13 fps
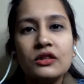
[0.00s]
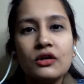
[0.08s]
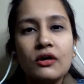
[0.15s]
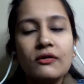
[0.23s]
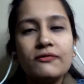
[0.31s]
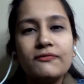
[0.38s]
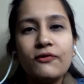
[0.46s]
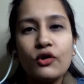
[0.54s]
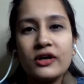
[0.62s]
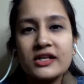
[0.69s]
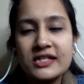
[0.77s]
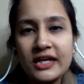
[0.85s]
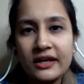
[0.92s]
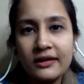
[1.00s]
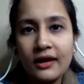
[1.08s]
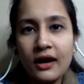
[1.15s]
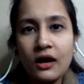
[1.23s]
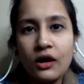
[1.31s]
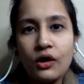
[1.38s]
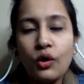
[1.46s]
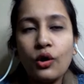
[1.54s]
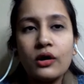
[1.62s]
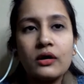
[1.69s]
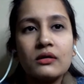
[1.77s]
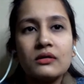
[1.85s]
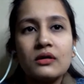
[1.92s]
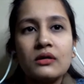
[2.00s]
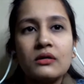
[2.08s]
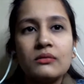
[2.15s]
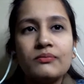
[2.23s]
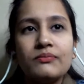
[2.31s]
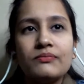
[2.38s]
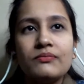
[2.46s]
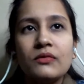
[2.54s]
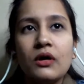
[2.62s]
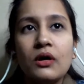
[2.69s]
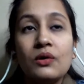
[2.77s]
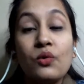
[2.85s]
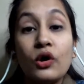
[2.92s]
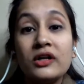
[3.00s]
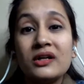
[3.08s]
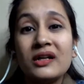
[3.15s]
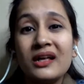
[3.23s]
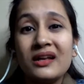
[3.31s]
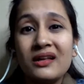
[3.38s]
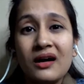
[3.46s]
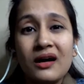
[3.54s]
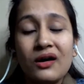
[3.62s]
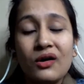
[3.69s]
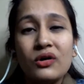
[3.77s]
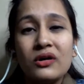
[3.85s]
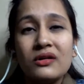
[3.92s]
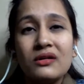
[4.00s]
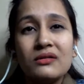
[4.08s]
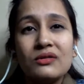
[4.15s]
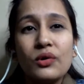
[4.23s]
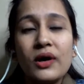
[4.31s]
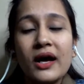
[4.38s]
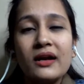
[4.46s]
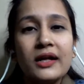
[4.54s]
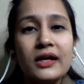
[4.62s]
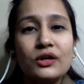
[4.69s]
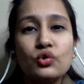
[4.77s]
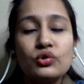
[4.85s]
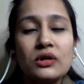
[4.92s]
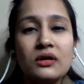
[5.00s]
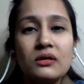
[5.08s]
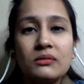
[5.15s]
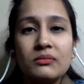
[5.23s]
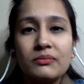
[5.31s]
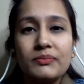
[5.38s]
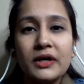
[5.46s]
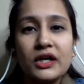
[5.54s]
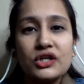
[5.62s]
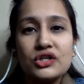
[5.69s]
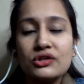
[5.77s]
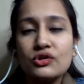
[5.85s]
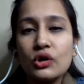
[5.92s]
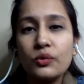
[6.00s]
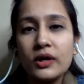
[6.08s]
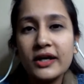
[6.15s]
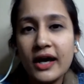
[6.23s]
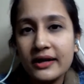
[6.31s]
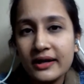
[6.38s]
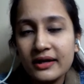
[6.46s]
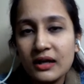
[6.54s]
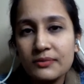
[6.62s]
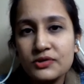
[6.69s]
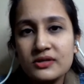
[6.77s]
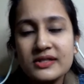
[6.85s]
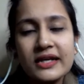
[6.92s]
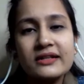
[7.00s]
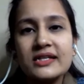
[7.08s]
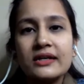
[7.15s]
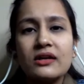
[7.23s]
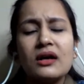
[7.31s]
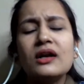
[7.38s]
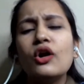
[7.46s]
the forest area or the water area, or you can like do the predictions or volcanic eruptions, etc.